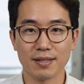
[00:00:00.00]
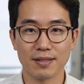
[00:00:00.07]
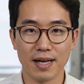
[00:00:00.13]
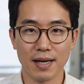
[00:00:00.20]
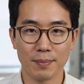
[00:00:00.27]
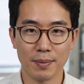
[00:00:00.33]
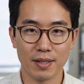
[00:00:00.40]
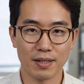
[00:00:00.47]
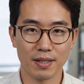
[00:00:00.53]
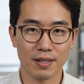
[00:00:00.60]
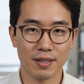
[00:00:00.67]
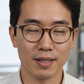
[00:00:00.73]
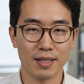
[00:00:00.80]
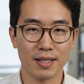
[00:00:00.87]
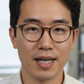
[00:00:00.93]
that brings us
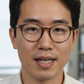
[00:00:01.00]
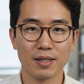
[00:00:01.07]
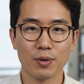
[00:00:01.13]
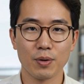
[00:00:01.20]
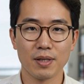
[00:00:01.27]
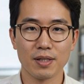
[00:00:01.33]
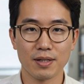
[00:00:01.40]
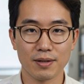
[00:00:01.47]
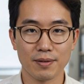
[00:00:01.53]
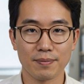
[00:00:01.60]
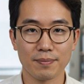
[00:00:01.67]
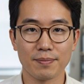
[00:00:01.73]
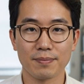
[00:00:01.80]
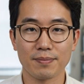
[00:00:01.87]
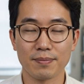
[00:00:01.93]
to the next question.
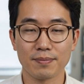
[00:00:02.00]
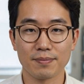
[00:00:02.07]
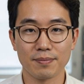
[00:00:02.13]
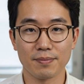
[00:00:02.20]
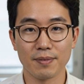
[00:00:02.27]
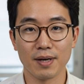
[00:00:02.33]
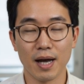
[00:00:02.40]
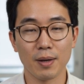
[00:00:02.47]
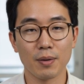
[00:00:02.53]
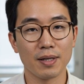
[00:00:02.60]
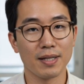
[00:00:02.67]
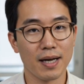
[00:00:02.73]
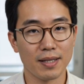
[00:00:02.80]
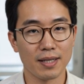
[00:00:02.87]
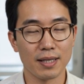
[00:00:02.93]
How
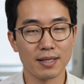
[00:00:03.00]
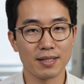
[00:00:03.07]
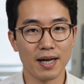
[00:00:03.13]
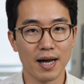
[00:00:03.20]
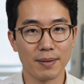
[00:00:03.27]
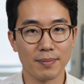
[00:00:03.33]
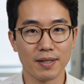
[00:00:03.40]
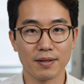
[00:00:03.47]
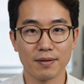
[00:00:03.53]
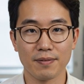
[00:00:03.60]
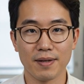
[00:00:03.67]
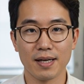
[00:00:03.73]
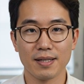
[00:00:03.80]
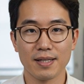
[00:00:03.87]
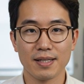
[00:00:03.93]
exactly does diamond
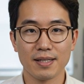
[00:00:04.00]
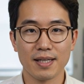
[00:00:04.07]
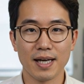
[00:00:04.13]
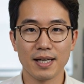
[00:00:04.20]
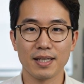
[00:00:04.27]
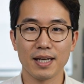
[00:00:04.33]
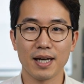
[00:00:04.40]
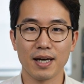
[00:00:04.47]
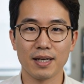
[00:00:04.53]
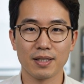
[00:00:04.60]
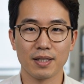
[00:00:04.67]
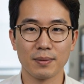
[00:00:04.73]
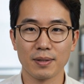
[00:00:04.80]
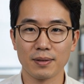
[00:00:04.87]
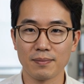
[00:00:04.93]
fit inside an AI
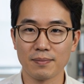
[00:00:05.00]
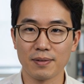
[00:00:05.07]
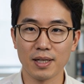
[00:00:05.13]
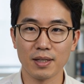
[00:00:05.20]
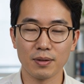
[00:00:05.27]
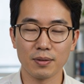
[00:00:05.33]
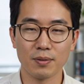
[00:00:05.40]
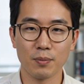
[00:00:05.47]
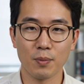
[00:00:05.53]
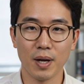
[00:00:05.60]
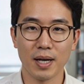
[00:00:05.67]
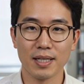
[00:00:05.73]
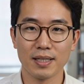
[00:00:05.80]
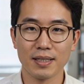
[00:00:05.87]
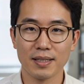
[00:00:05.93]
chip? And
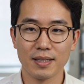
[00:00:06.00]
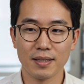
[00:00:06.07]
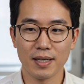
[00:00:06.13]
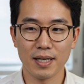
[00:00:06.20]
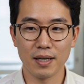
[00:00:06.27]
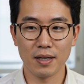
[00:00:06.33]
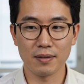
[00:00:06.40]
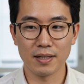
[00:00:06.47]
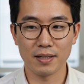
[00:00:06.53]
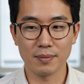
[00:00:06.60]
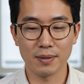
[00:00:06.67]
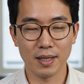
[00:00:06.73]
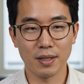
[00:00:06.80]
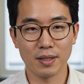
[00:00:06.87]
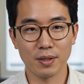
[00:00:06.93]
why can a thin layer of this
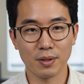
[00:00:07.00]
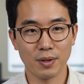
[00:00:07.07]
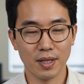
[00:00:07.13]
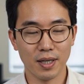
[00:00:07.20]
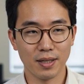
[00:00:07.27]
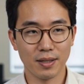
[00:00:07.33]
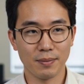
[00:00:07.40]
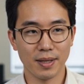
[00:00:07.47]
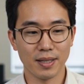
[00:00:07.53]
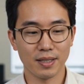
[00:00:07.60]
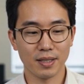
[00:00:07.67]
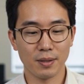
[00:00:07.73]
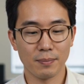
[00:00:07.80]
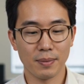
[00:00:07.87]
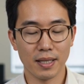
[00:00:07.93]
material make
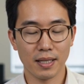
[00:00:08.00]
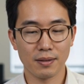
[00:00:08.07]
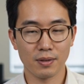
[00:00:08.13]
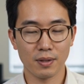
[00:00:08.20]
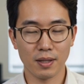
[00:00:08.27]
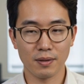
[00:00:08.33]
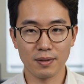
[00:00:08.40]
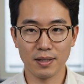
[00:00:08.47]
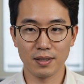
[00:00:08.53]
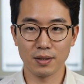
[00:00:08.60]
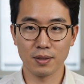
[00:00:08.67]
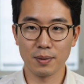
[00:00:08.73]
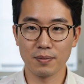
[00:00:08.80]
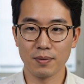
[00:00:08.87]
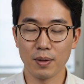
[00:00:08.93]
such a meaningful difference
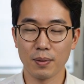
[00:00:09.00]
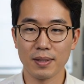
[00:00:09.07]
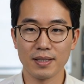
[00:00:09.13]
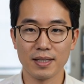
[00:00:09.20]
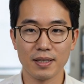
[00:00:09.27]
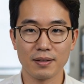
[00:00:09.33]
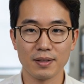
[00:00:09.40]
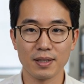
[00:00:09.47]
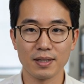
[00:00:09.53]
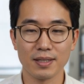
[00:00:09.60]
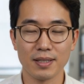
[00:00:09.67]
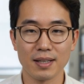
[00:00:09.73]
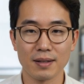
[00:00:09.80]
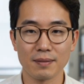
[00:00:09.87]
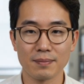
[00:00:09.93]
to performance and
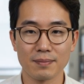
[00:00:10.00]
efficiency?